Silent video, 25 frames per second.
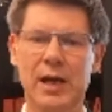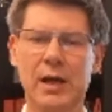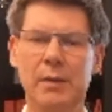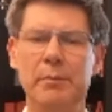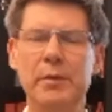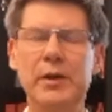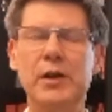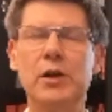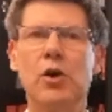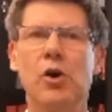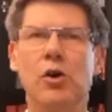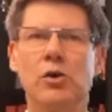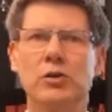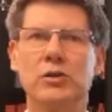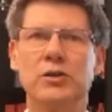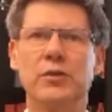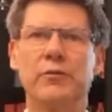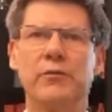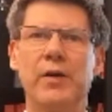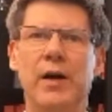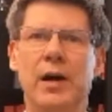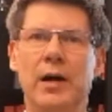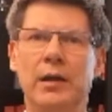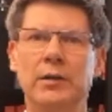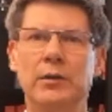because
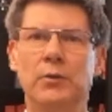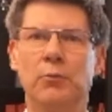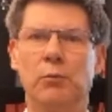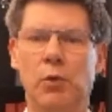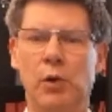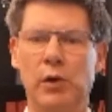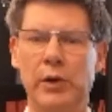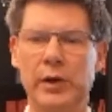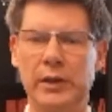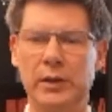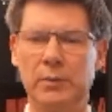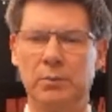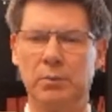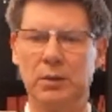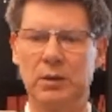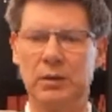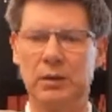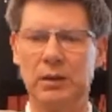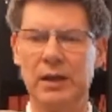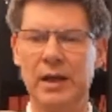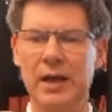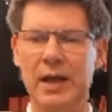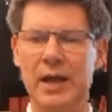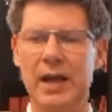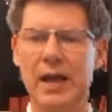of
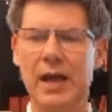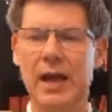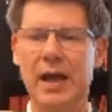unavoidable